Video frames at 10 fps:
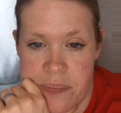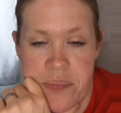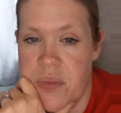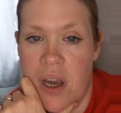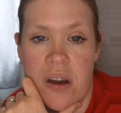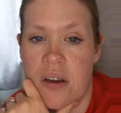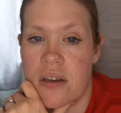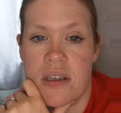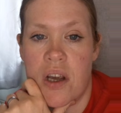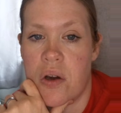no
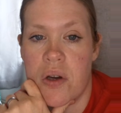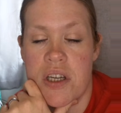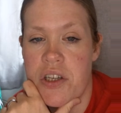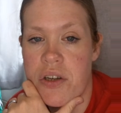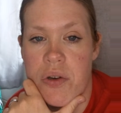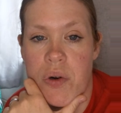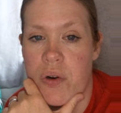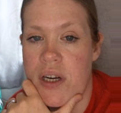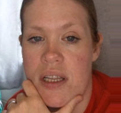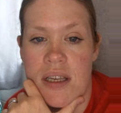issue
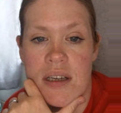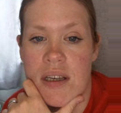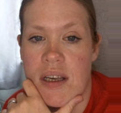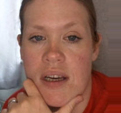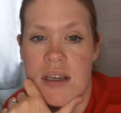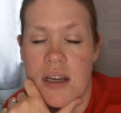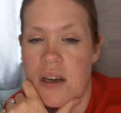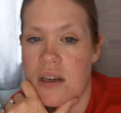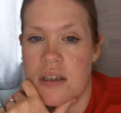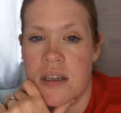or anything like that?
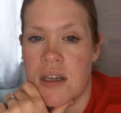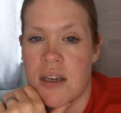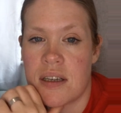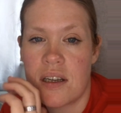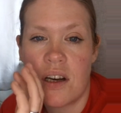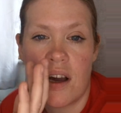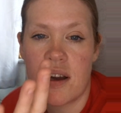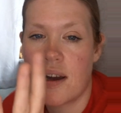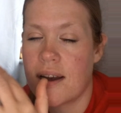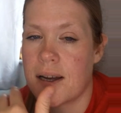No, like,